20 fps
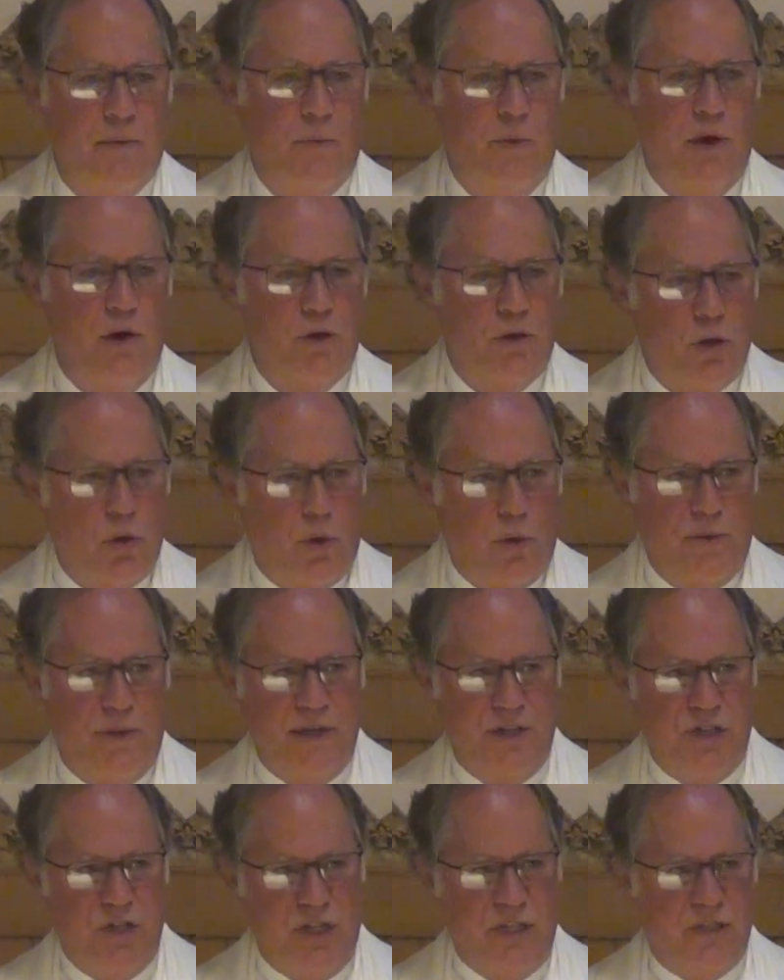we are told
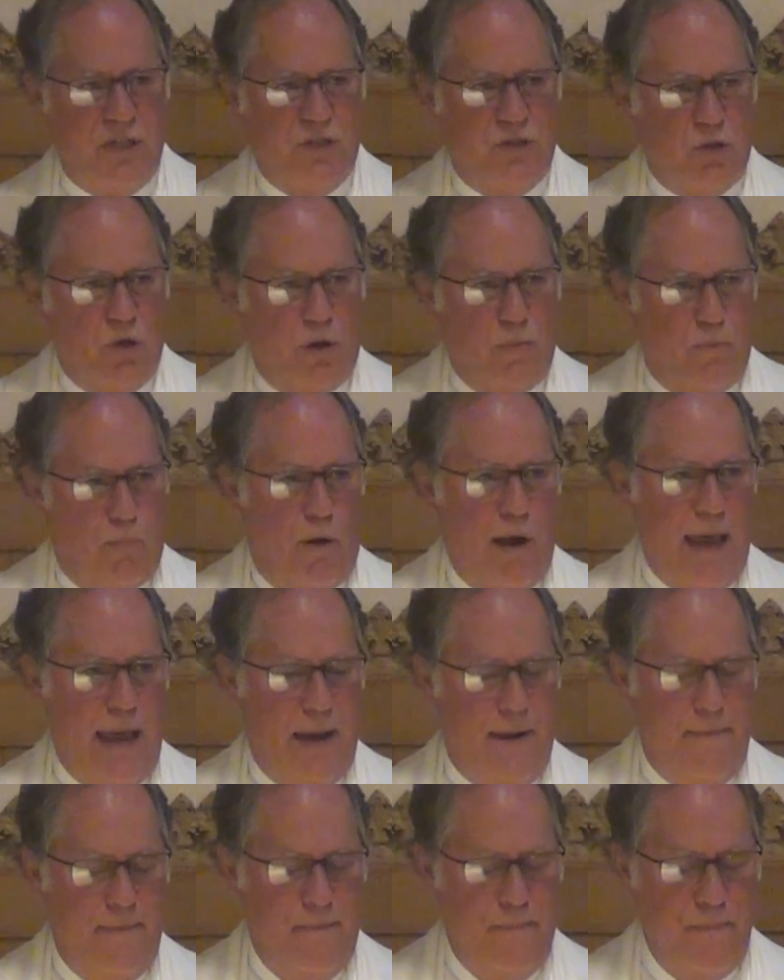that Jesus took
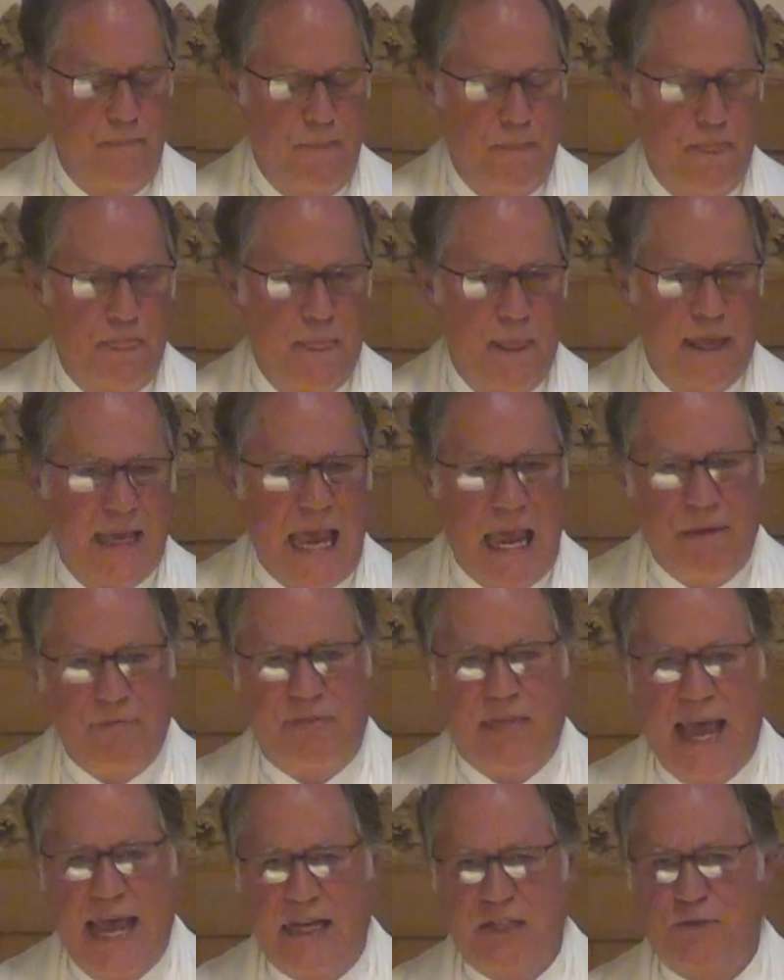bread,
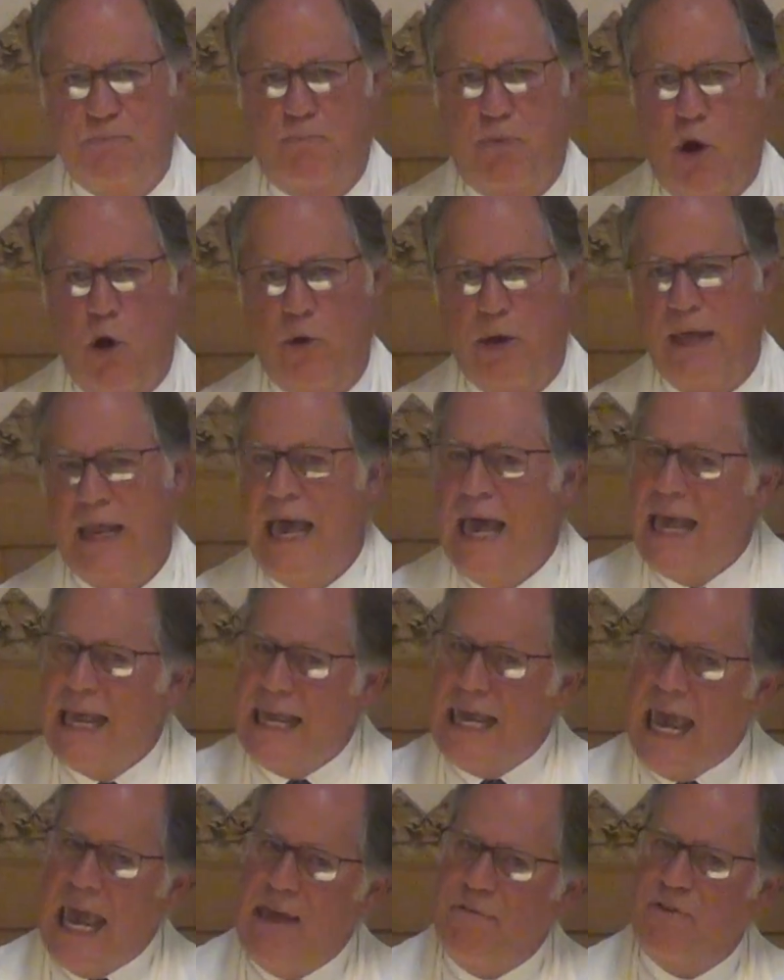gave thanks, broke
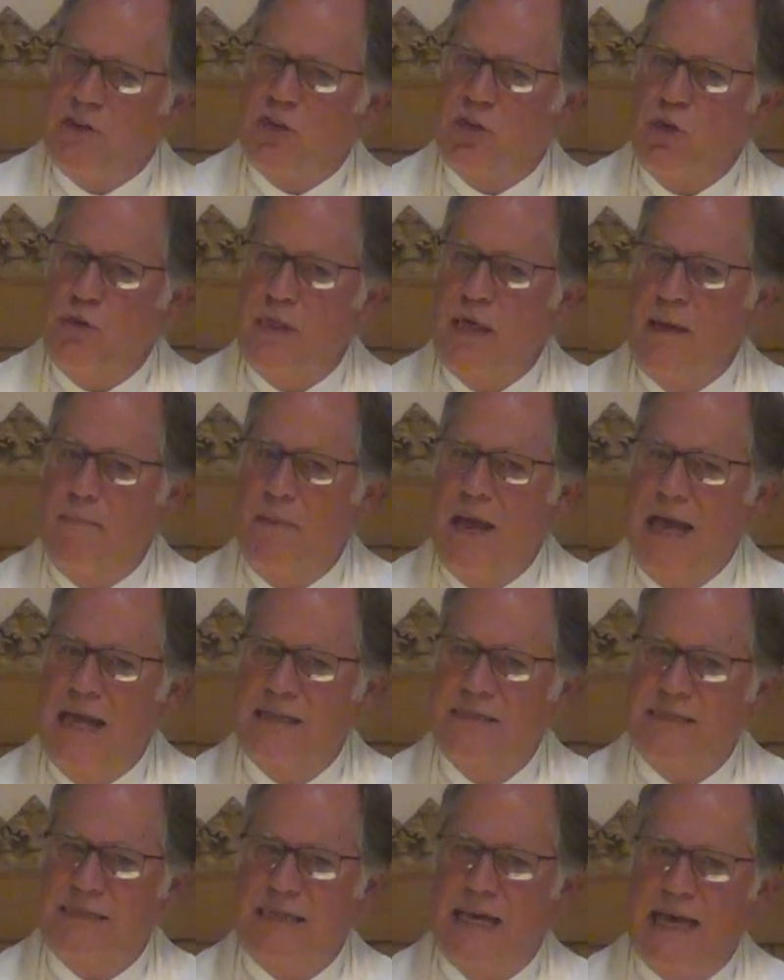it, gave it to them,
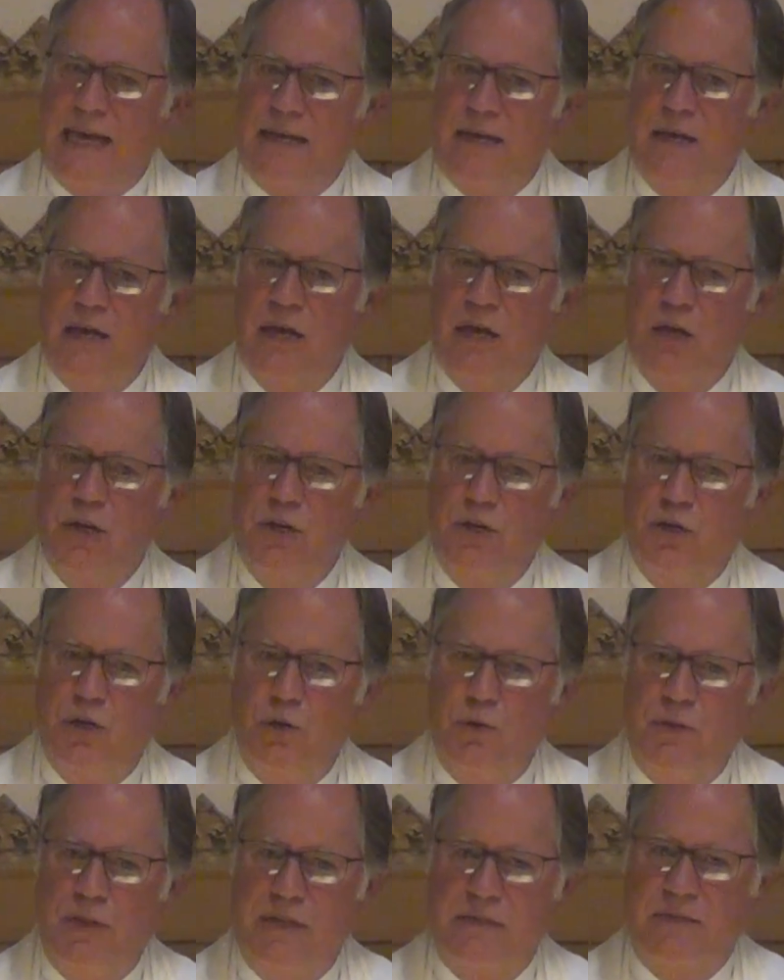and said,
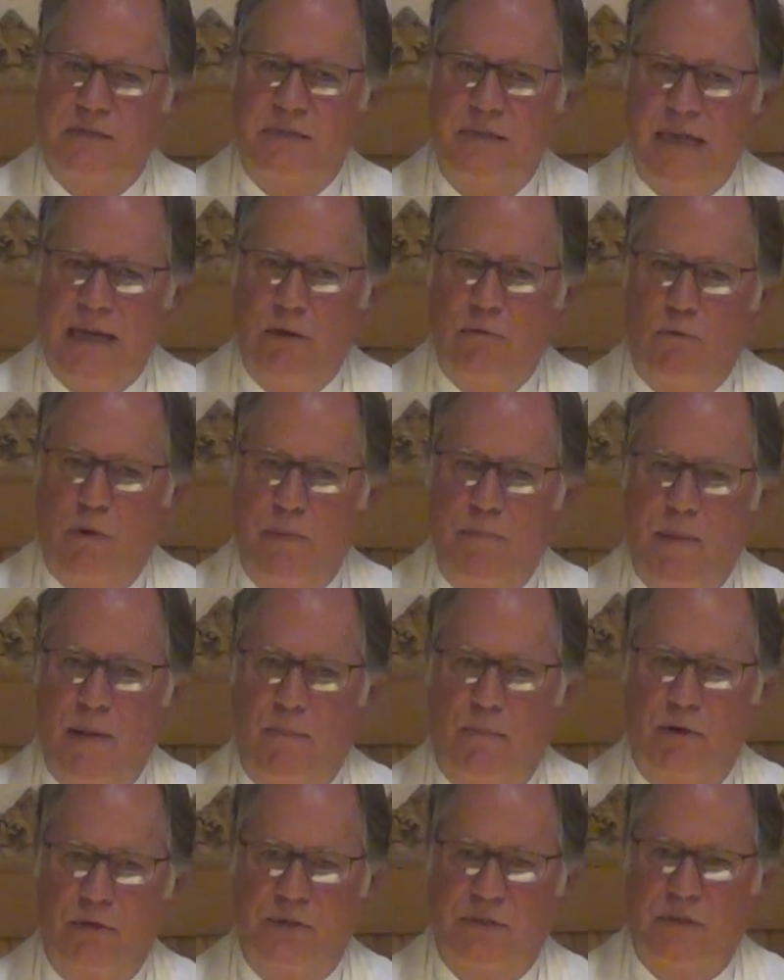"Do this in
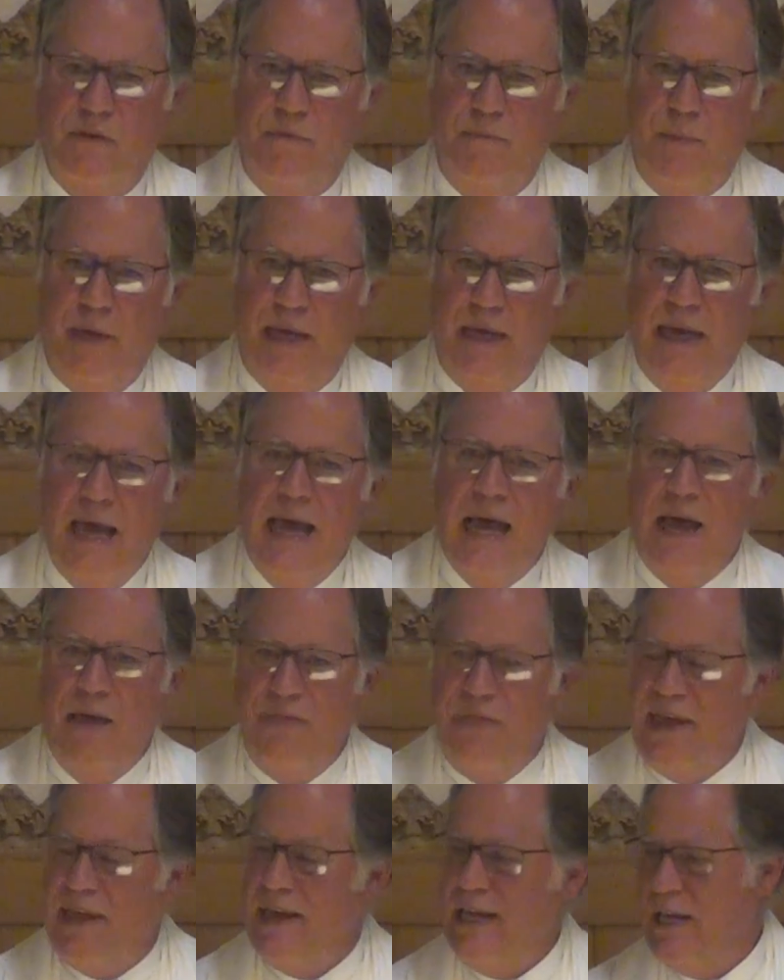remembrance of me."
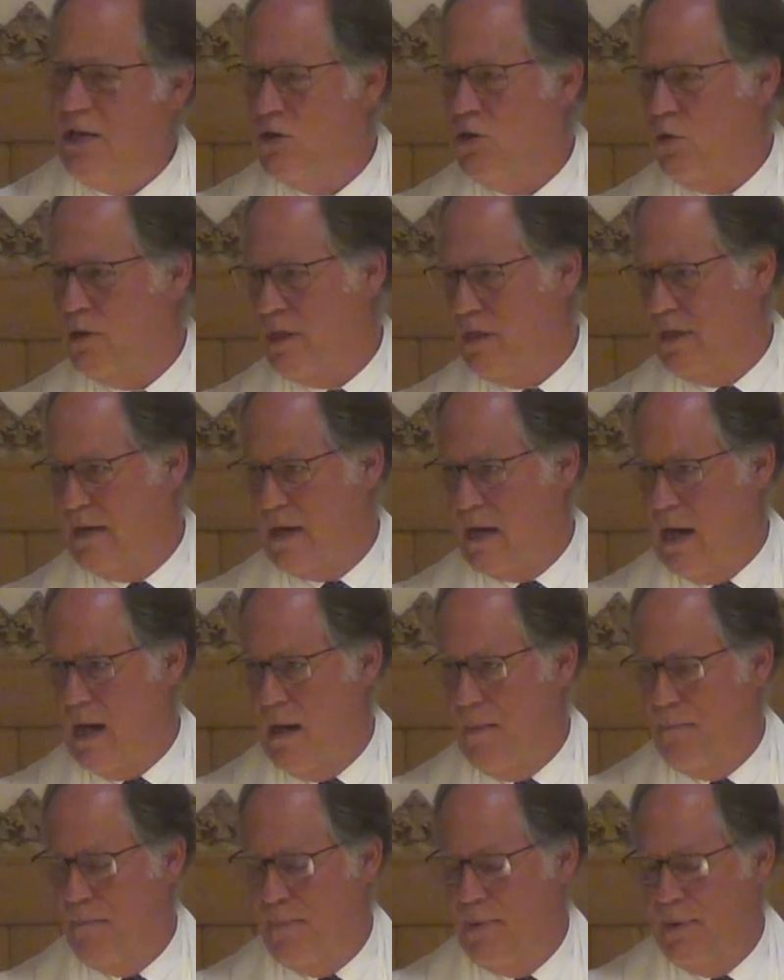And then he took the
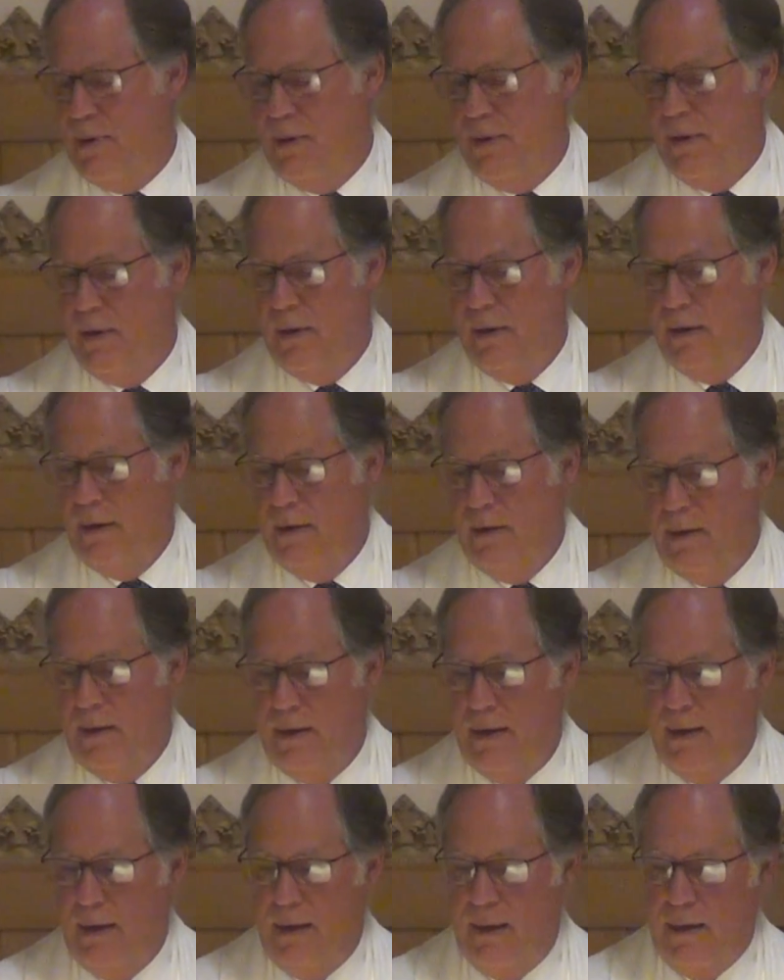cup
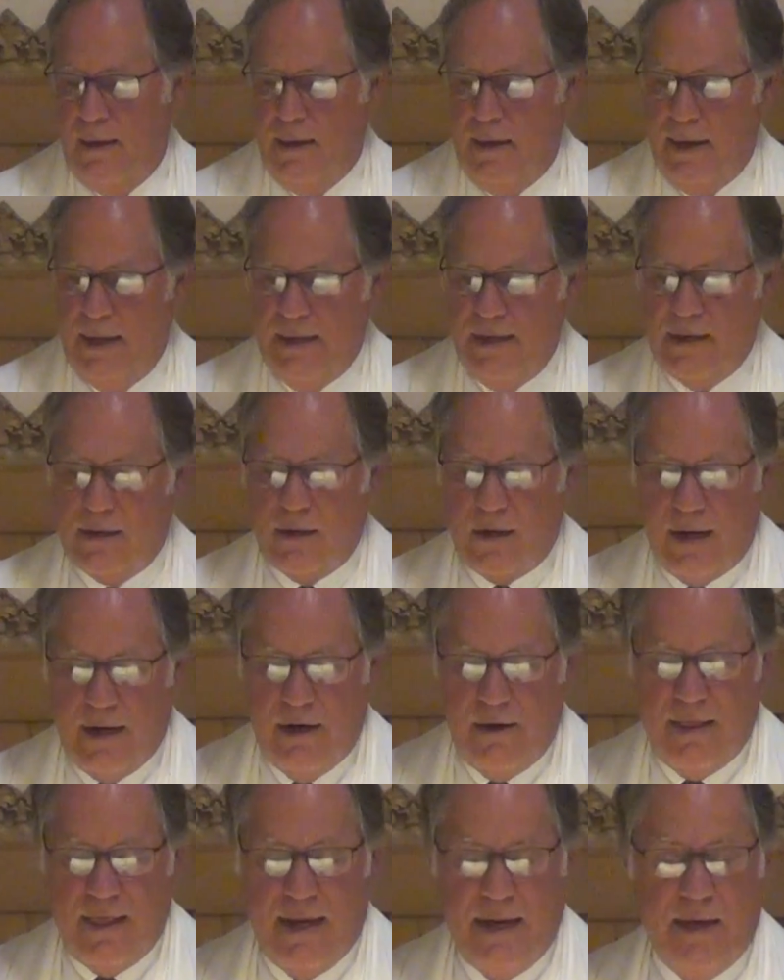and
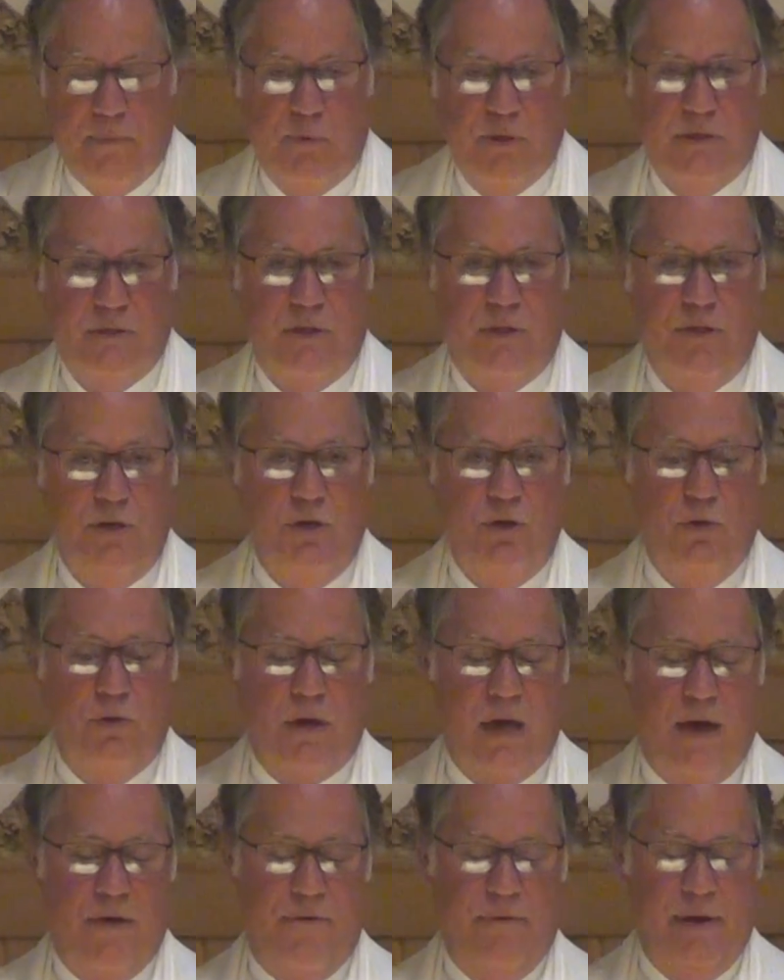declared that it was the
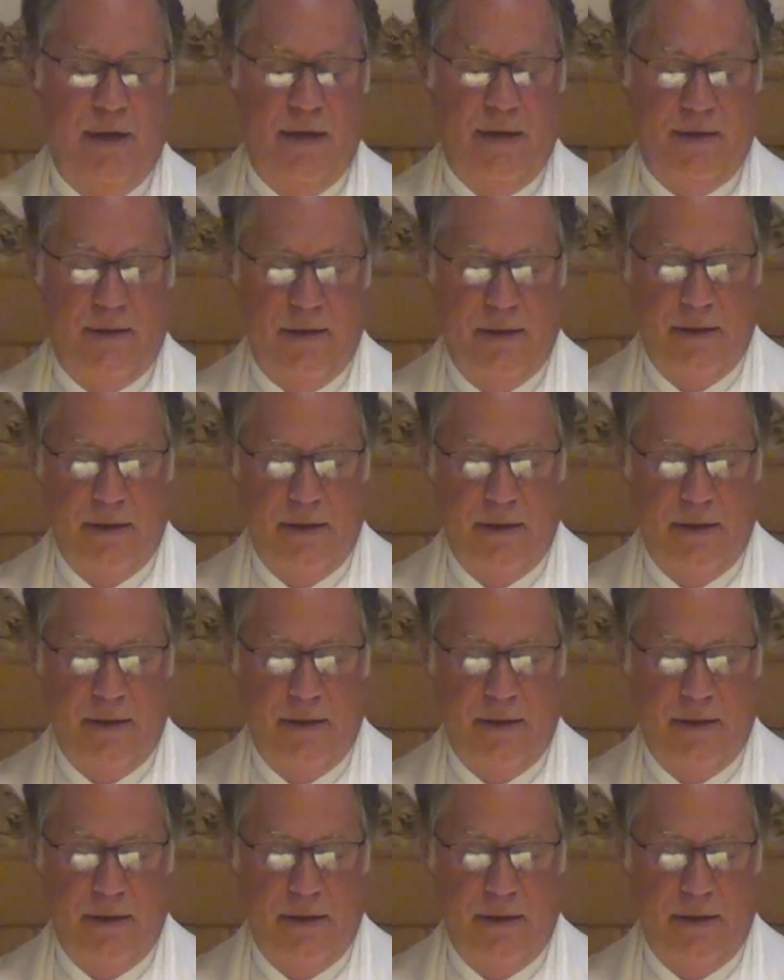new covenant,